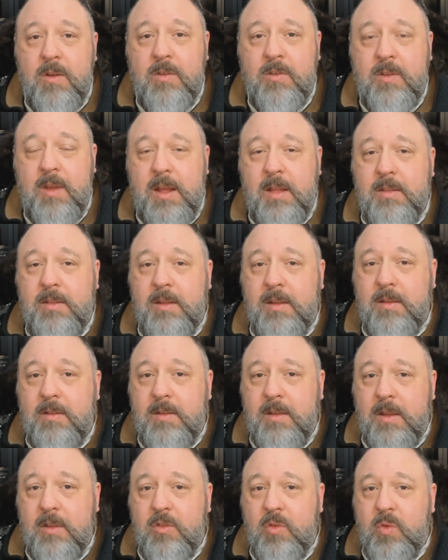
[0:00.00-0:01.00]
out that
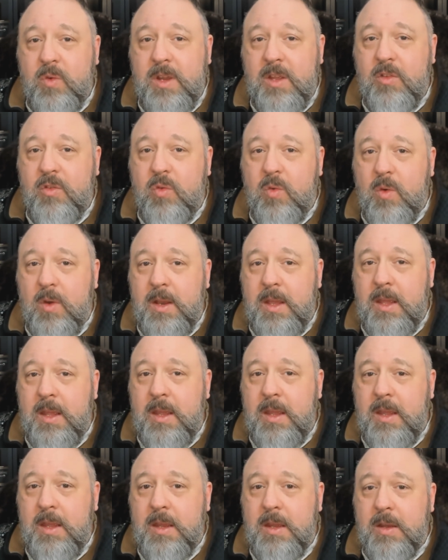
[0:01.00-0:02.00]

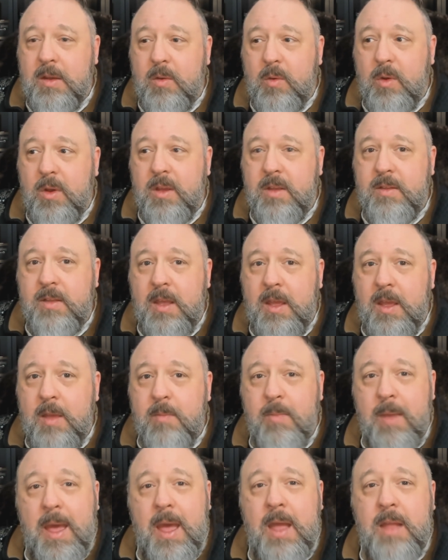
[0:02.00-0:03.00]
2020 was a
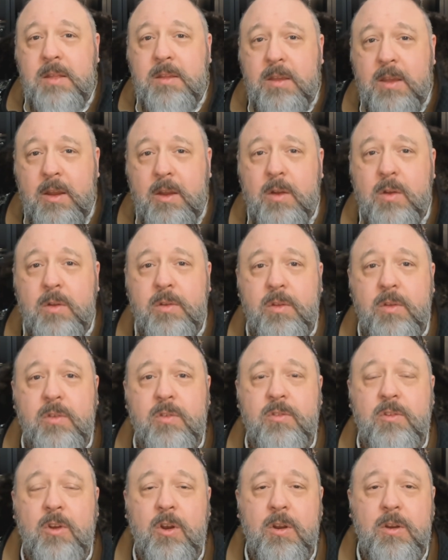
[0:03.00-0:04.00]
bad year to
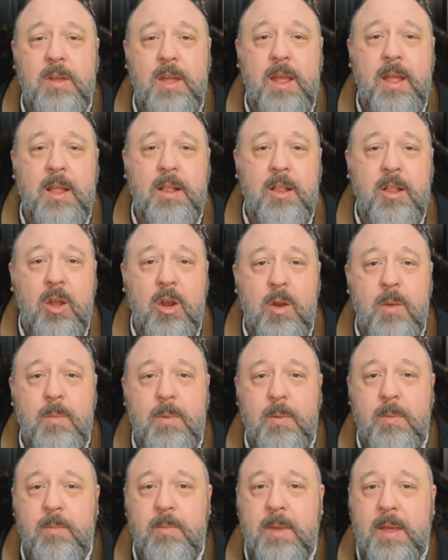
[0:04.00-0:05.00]
start a
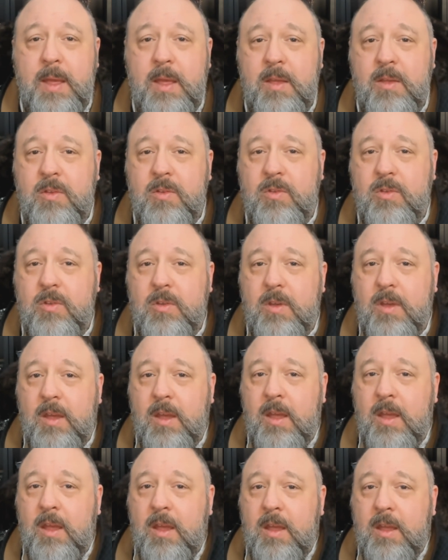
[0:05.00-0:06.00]
LARP-based
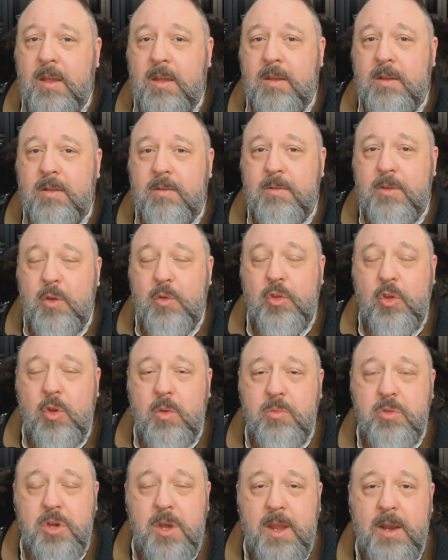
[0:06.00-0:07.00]

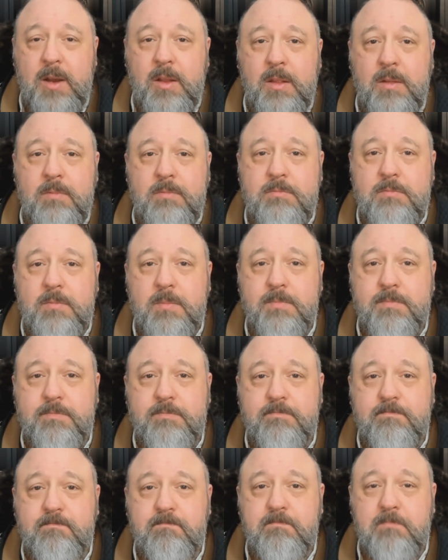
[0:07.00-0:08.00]
YouTube channel
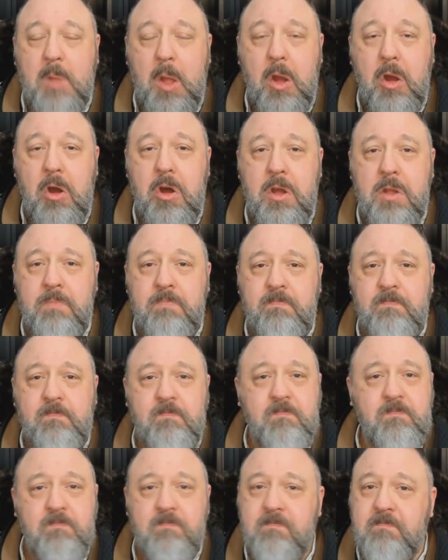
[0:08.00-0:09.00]
on.
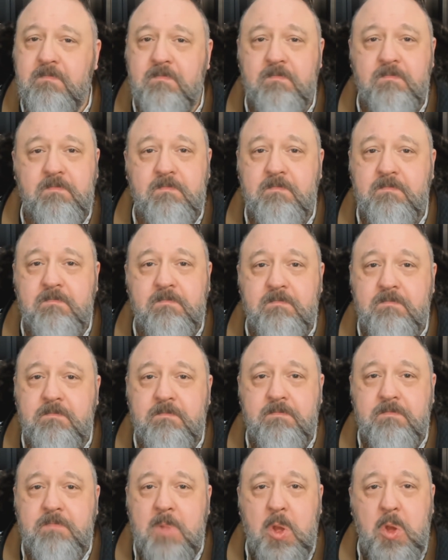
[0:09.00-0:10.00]

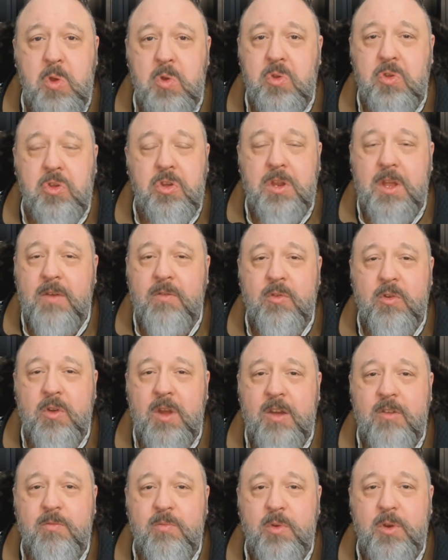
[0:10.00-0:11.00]
Who could ever
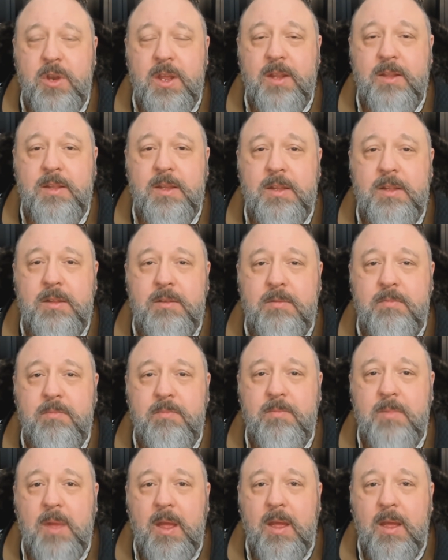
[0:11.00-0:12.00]
have predicted?
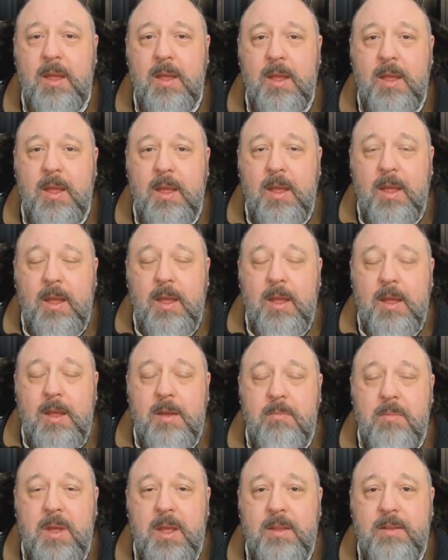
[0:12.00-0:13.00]

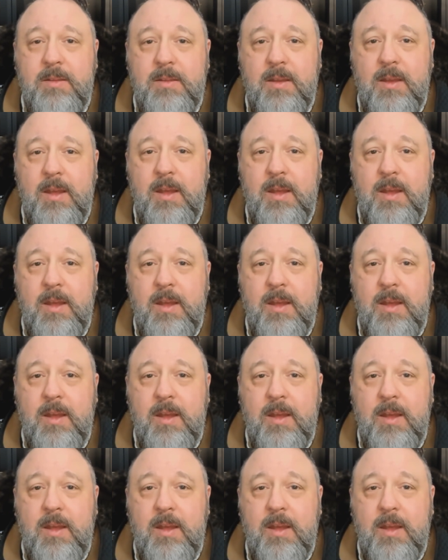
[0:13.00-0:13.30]
But